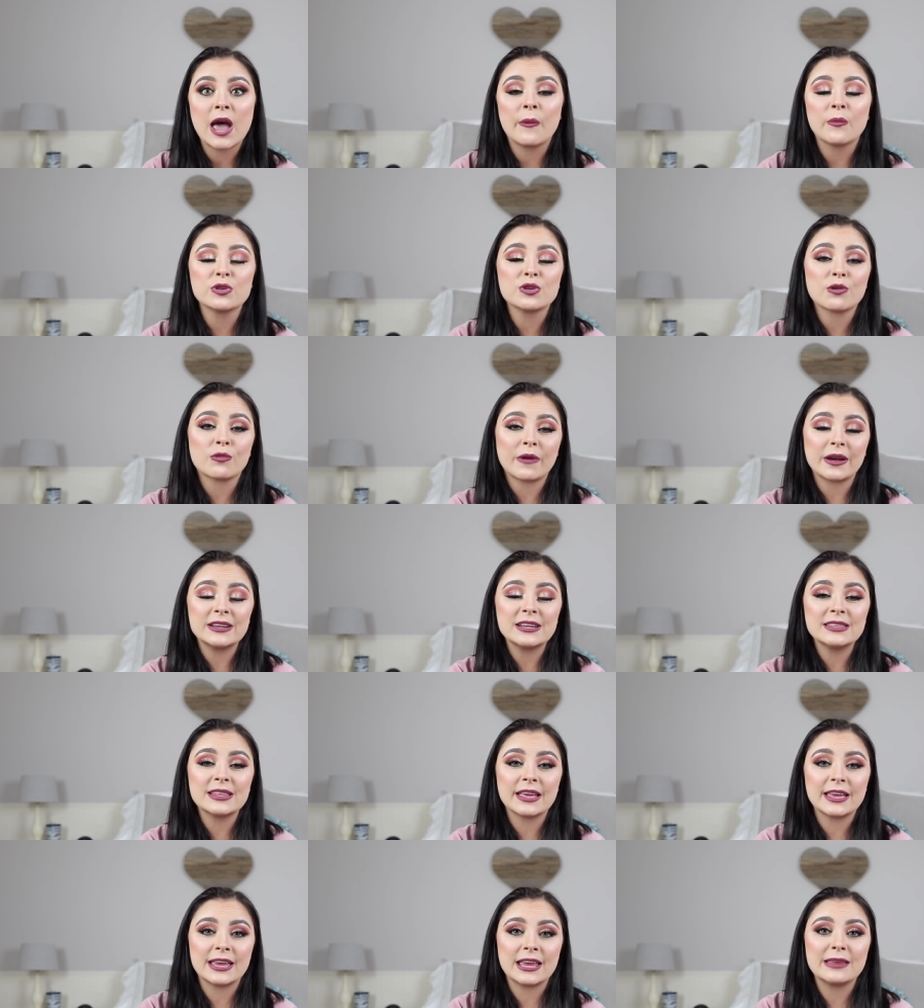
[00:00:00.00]
and when you're
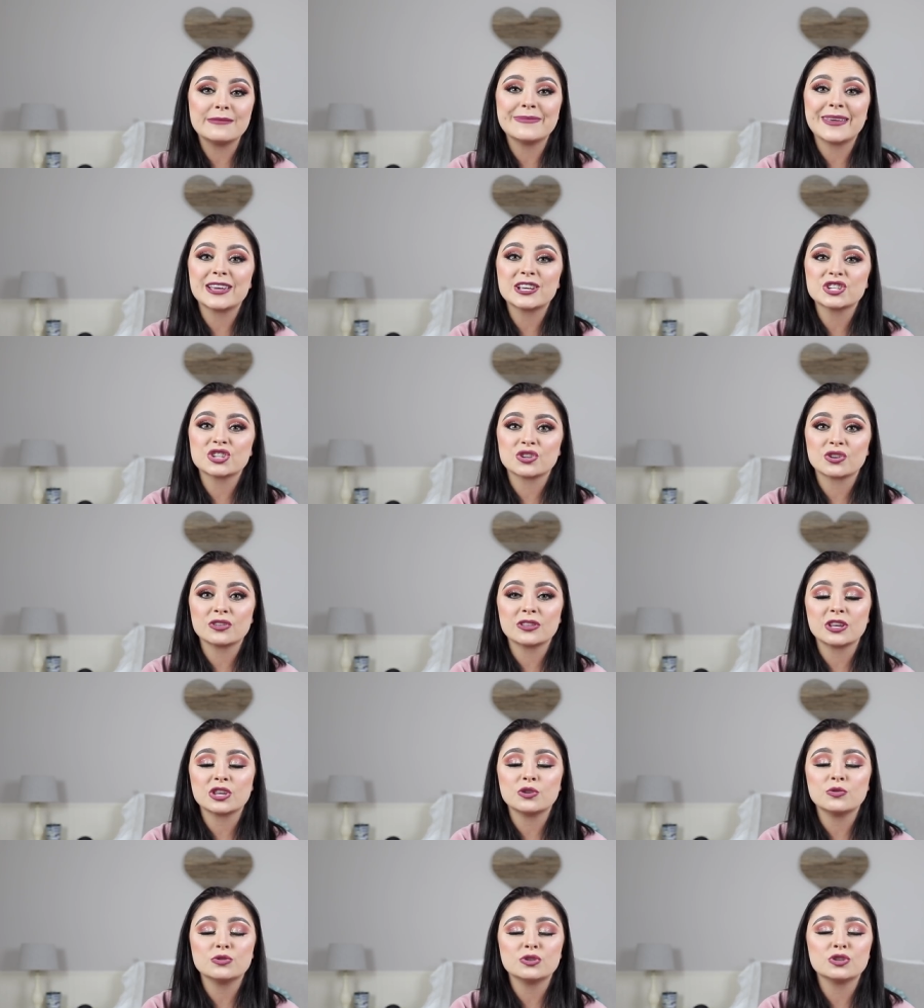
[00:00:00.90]
writing that in, make sure
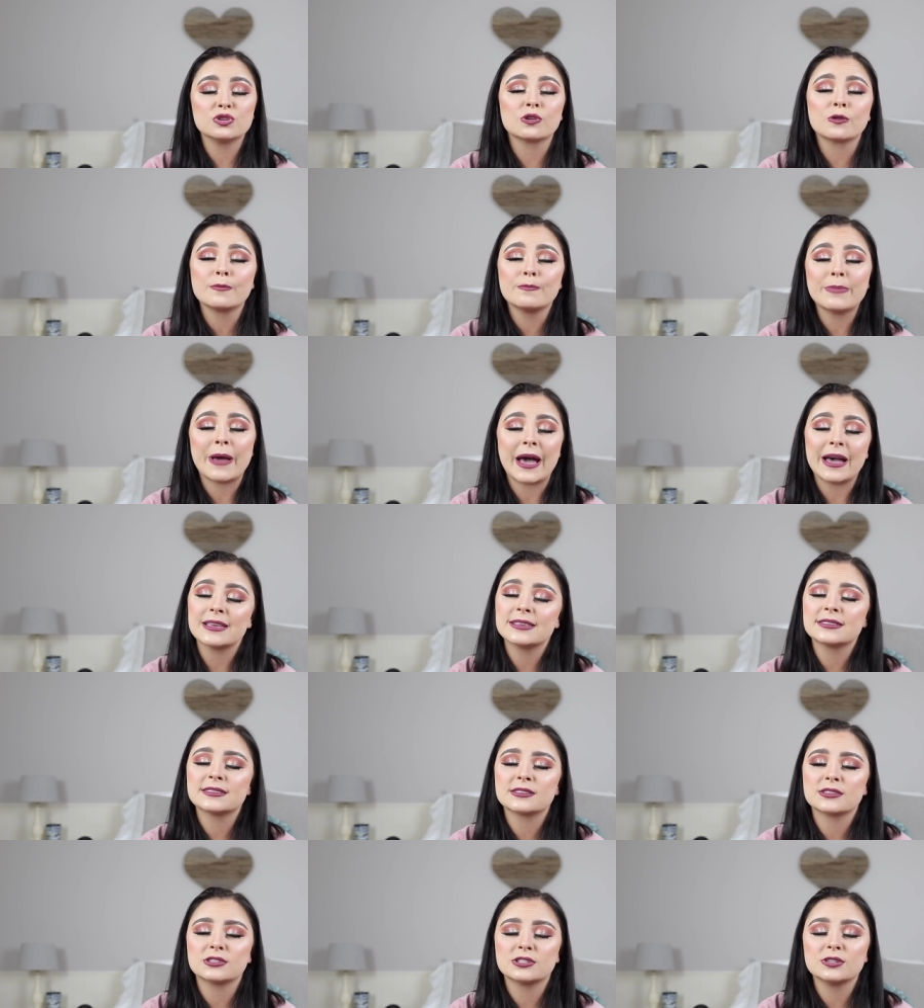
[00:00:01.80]
that you do your
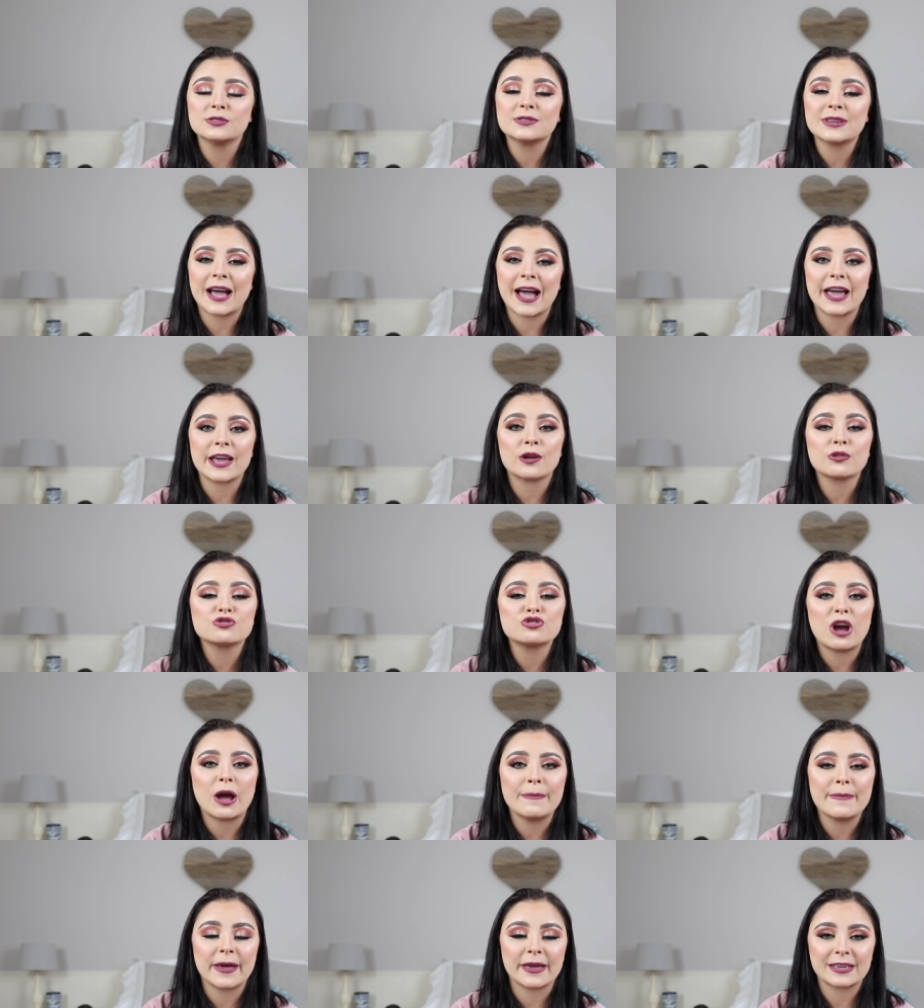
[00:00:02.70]
best to tie your
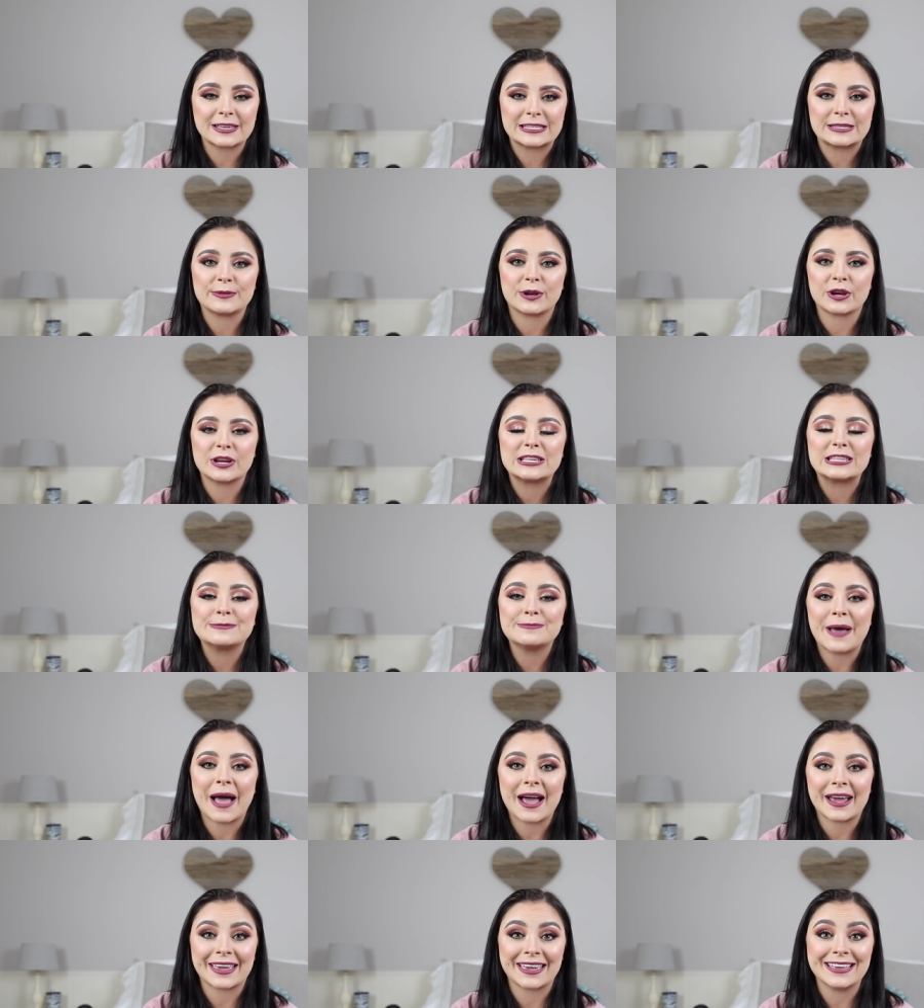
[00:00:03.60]
job experience
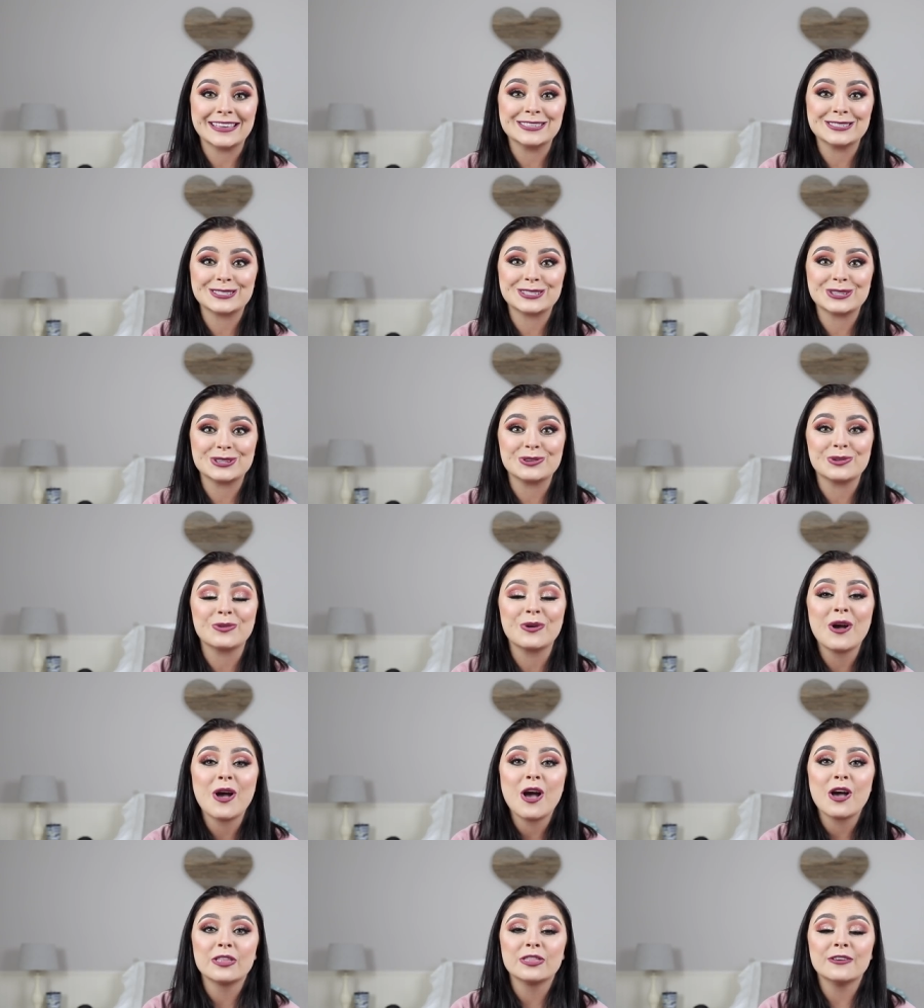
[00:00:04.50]
back into
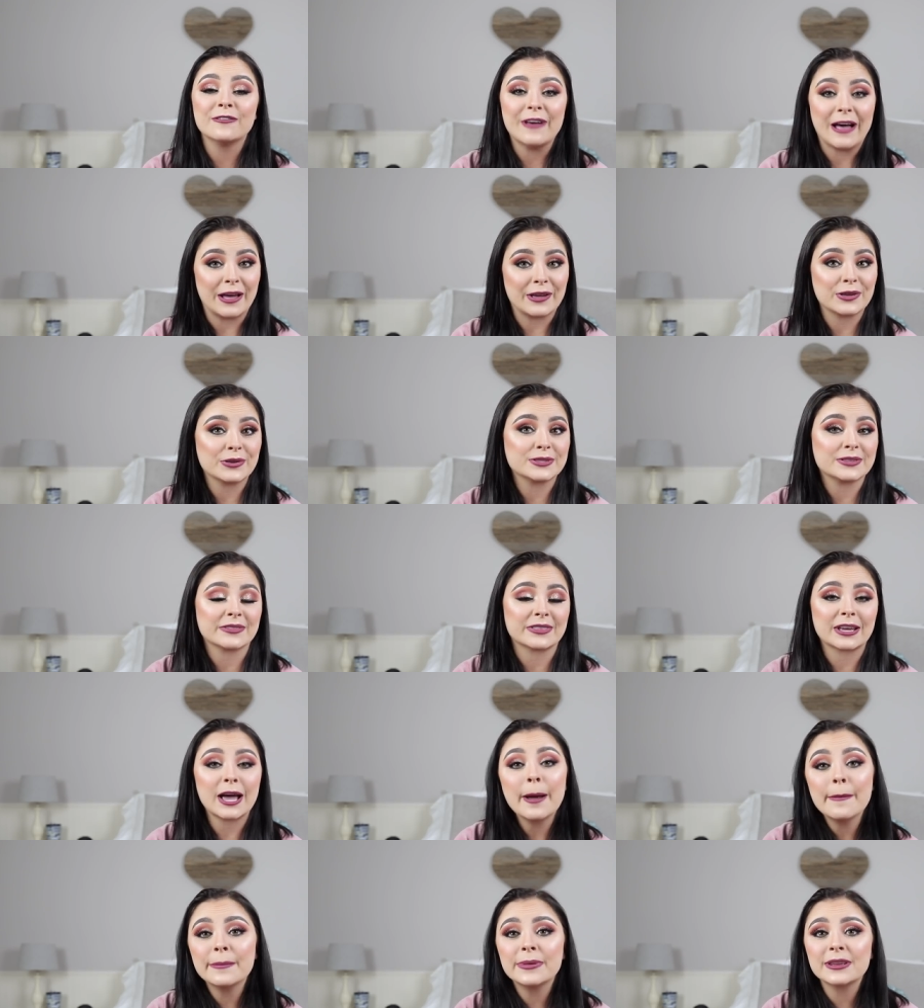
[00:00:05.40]
the values of
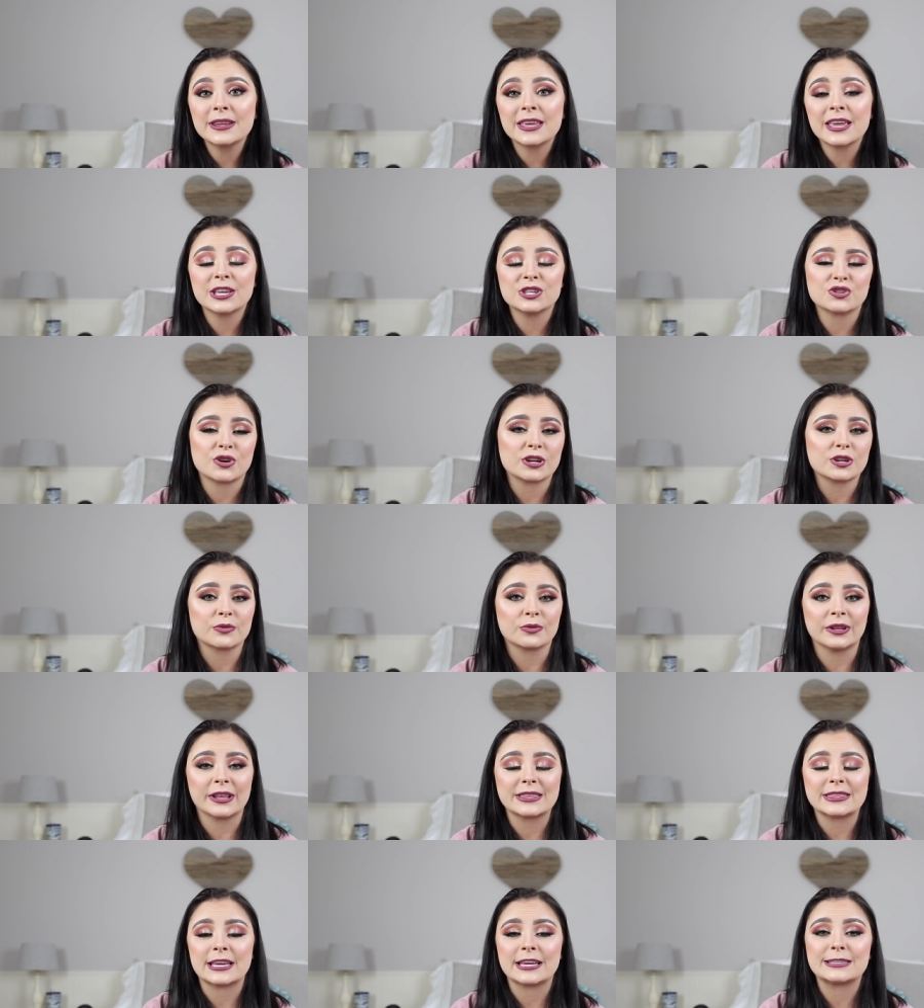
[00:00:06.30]
the company and try to
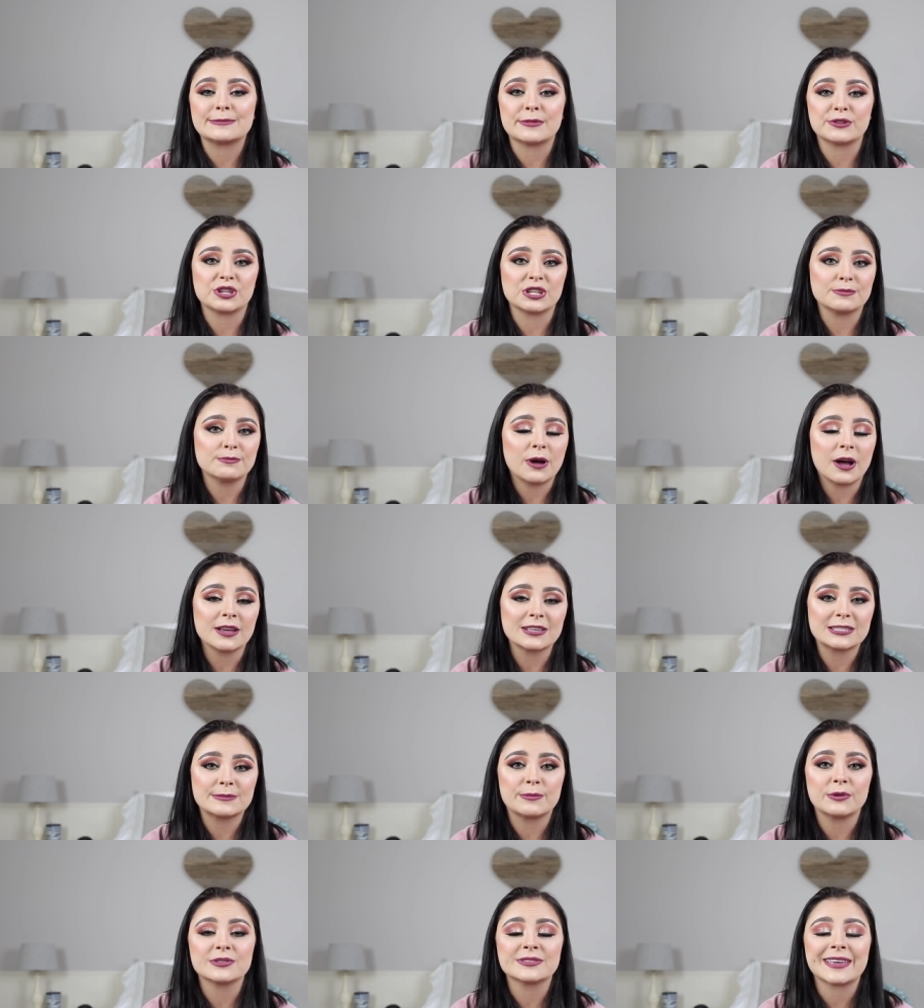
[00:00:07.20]
relate that as much as
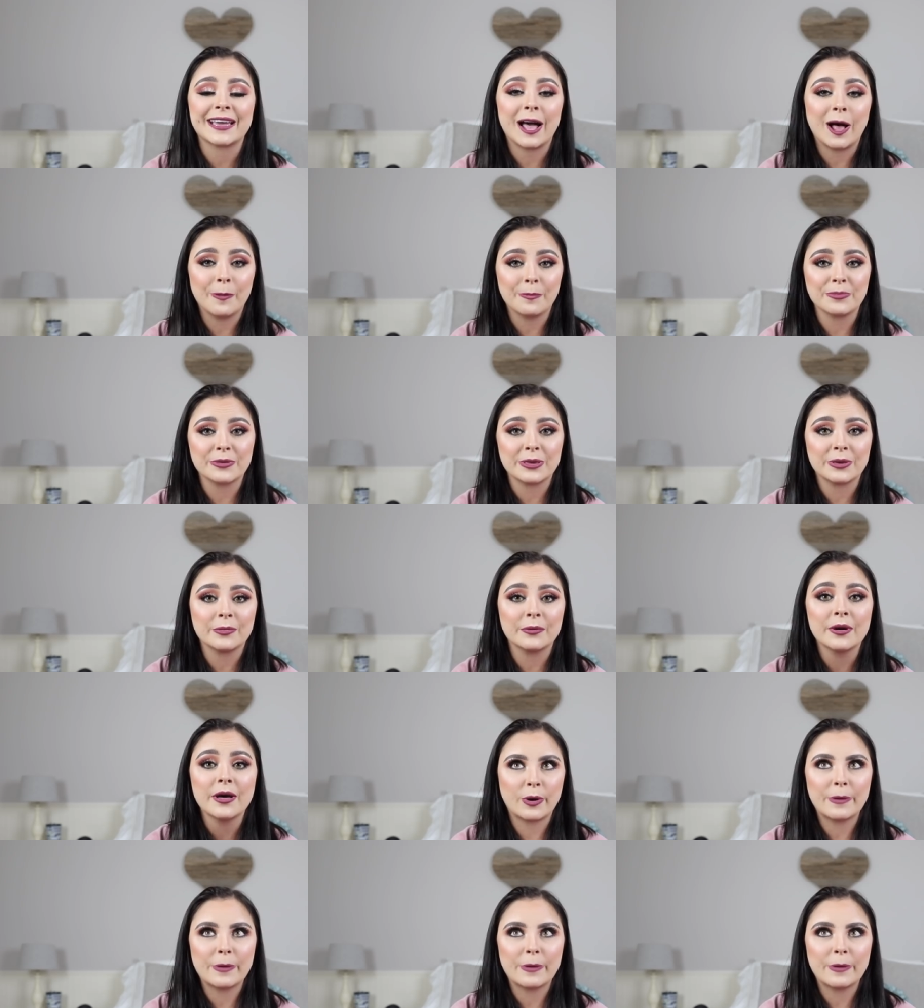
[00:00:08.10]
possible to help you.